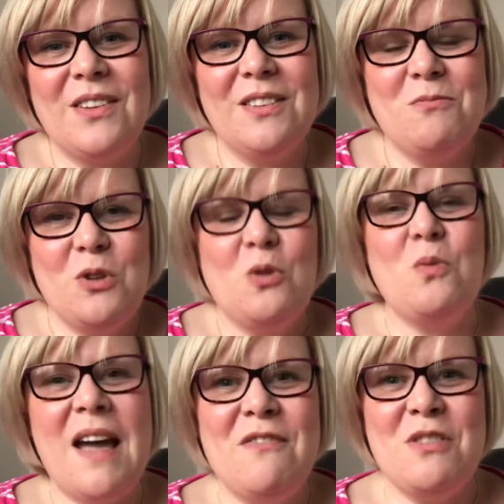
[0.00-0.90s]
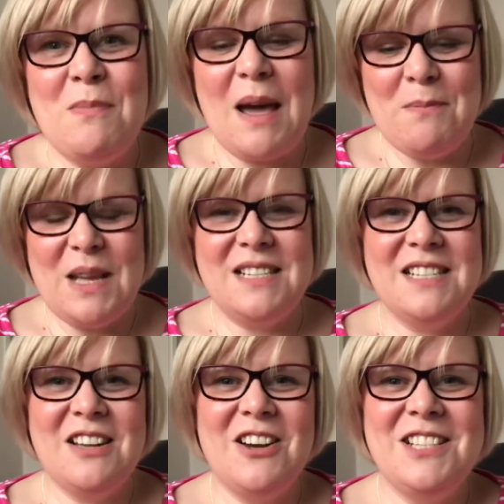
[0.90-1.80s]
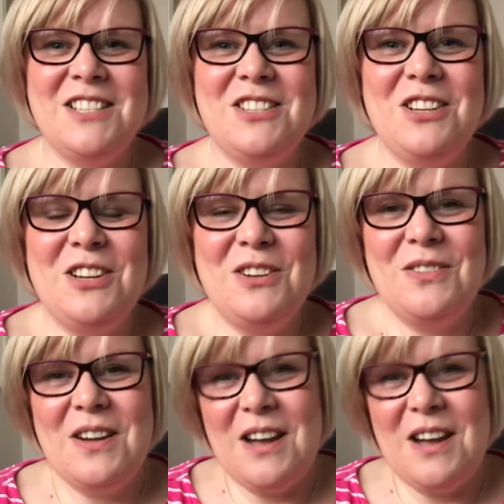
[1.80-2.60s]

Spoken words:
we all wait for the Blackbird Designs to